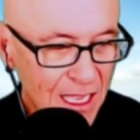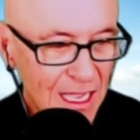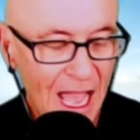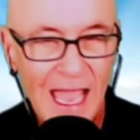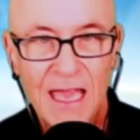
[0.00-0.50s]

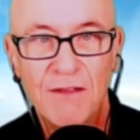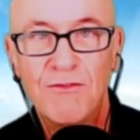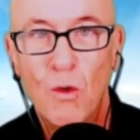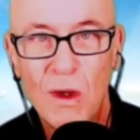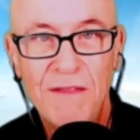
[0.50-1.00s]
I had a
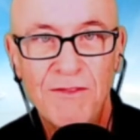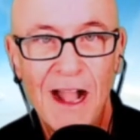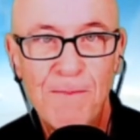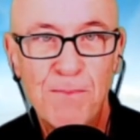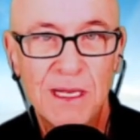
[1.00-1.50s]

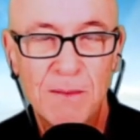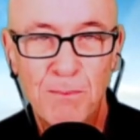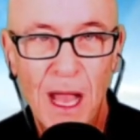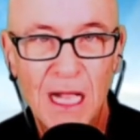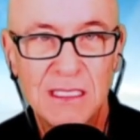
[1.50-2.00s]
45-minute
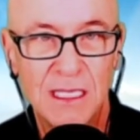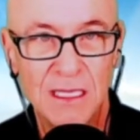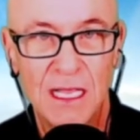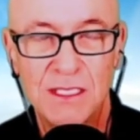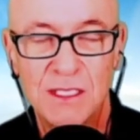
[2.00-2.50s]
boxing
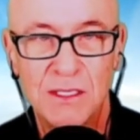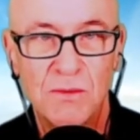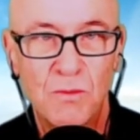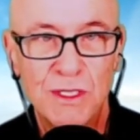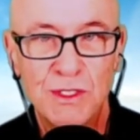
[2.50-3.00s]

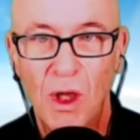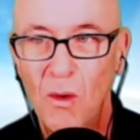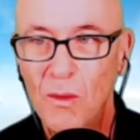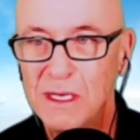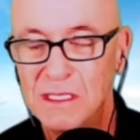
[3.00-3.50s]
lesson, which
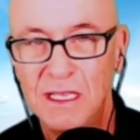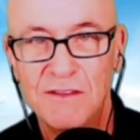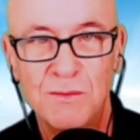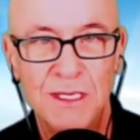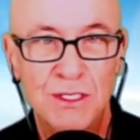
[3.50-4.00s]
always
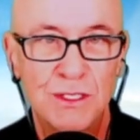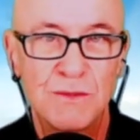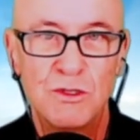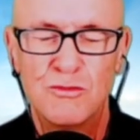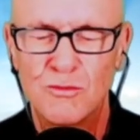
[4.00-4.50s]
leaves me
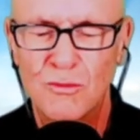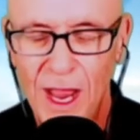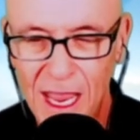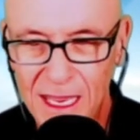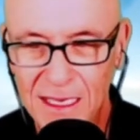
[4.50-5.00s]
just
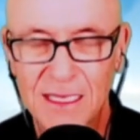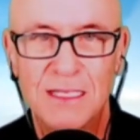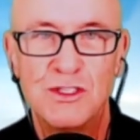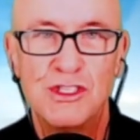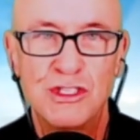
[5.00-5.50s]
drained
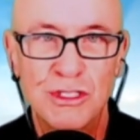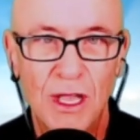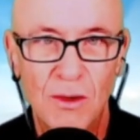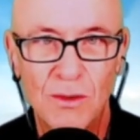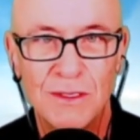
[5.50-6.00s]
and
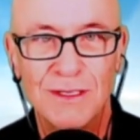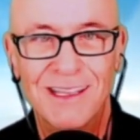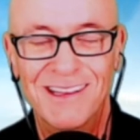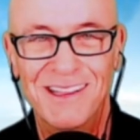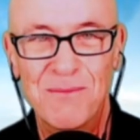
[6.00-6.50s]
soaked
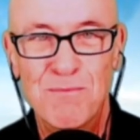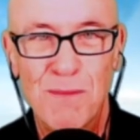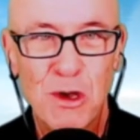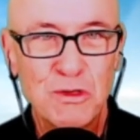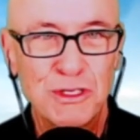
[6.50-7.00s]
and
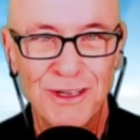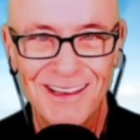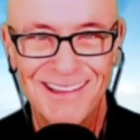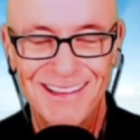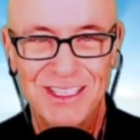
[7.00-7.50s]

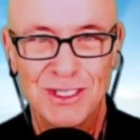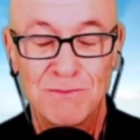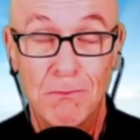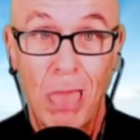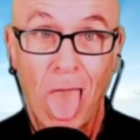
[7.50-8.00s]
emotionally just,
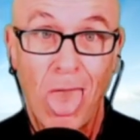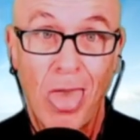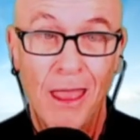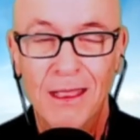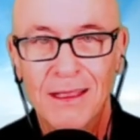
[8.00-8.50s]

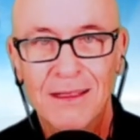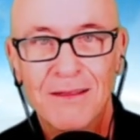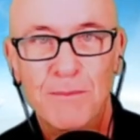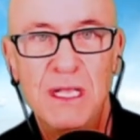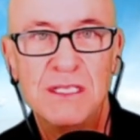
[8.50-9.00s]

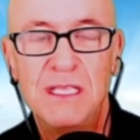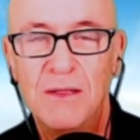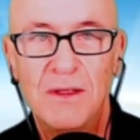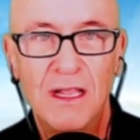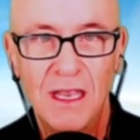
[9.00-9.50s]
because
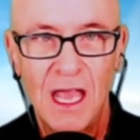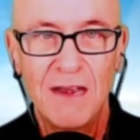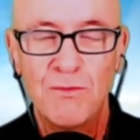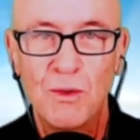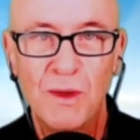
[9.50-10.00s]
a lot
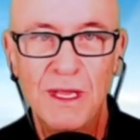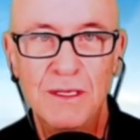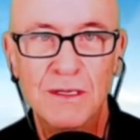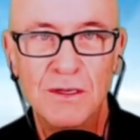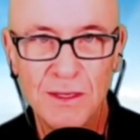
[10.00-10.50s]
of what we
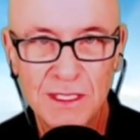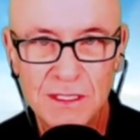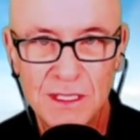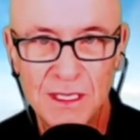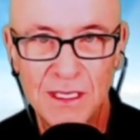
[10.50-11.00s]
do
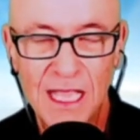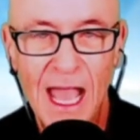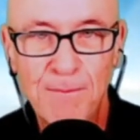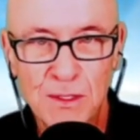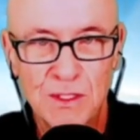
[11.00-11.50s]
is the
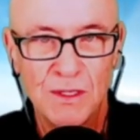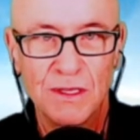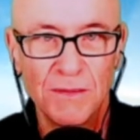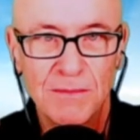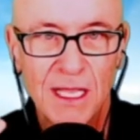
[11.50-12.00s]
guy puts
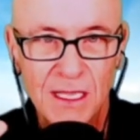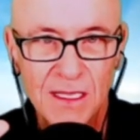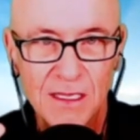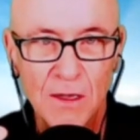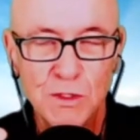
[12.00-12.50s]
on, my
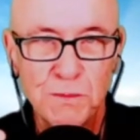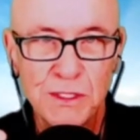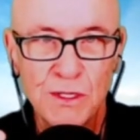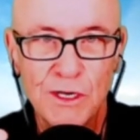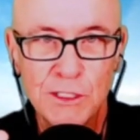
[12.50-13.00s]
coach
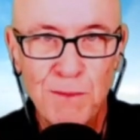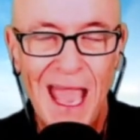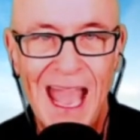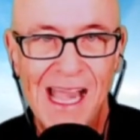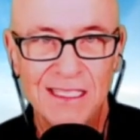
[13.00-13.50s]
puts on his
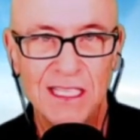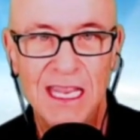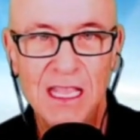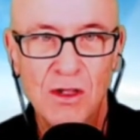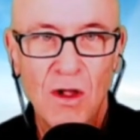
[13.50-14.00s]
pads and
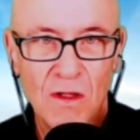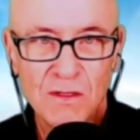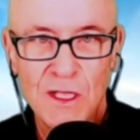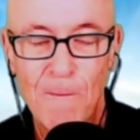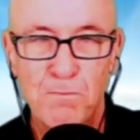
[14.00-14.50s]
he calls
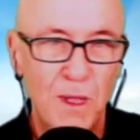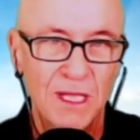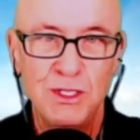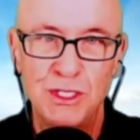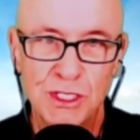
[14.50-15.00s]
out
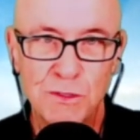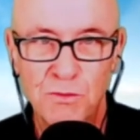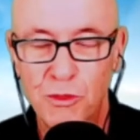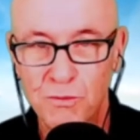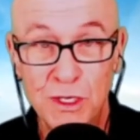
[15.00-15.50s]
punches
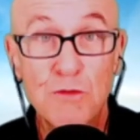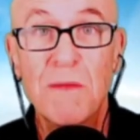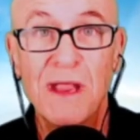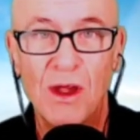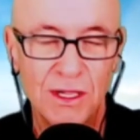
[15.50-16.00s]

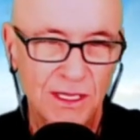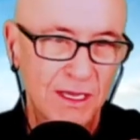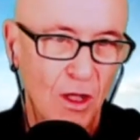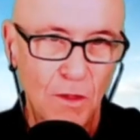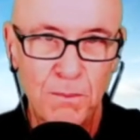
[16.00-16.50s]
numerically.
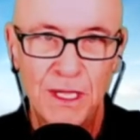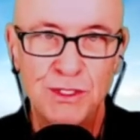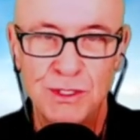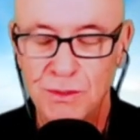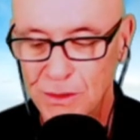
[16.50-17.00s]
All
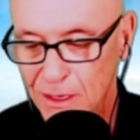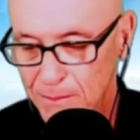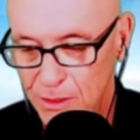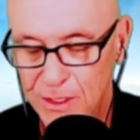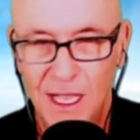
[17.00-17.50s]
punches are
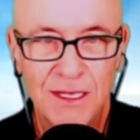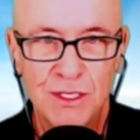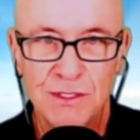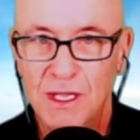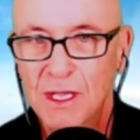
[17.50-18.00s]
numbered, not
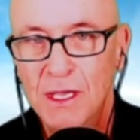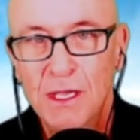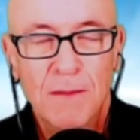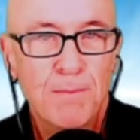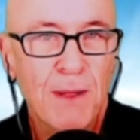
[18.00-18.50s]
just
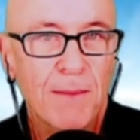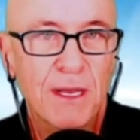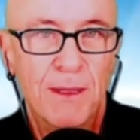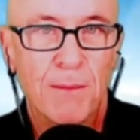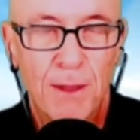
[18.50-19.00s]

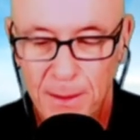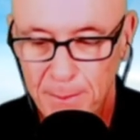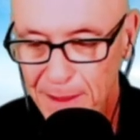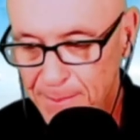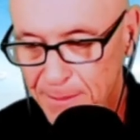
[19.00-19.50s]

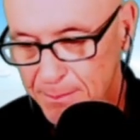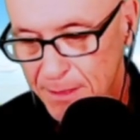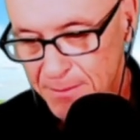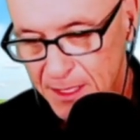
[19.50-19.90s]
ba-ba-da-ba-da-ba-ba-ba-ba-ba.